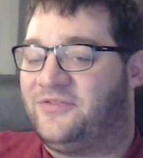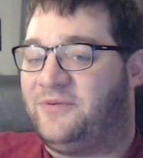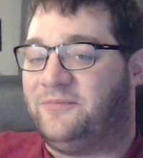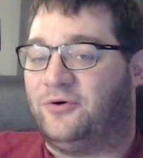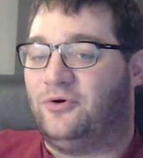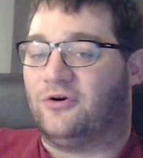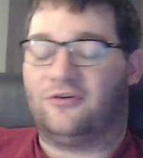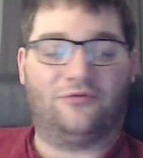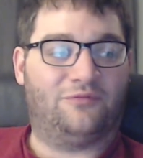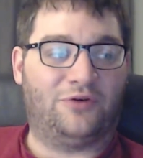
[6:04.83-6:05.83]
People who
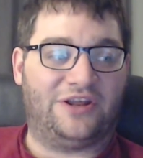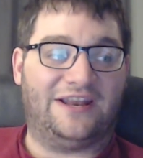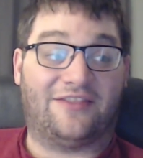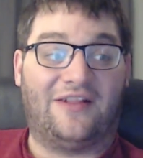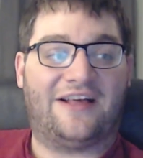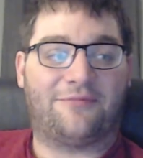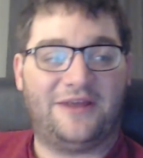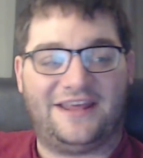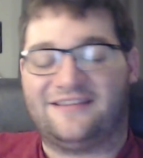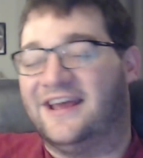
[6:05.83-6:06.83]
are booking at the last
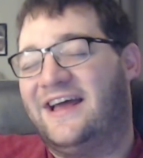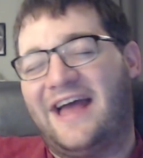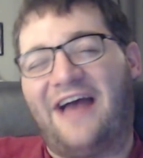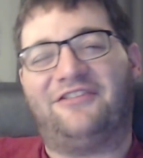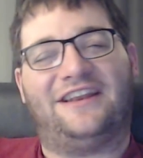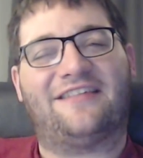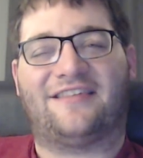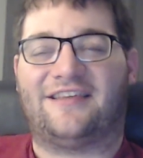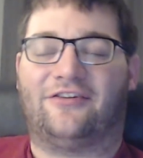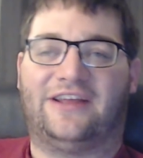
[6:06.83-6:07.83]
minute haven't
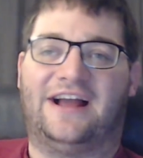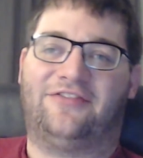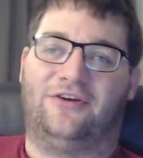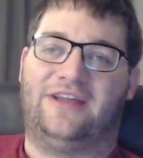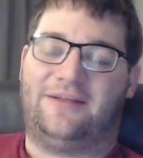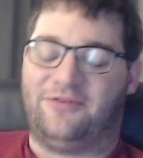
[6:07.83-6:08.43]
necessarily got there yet.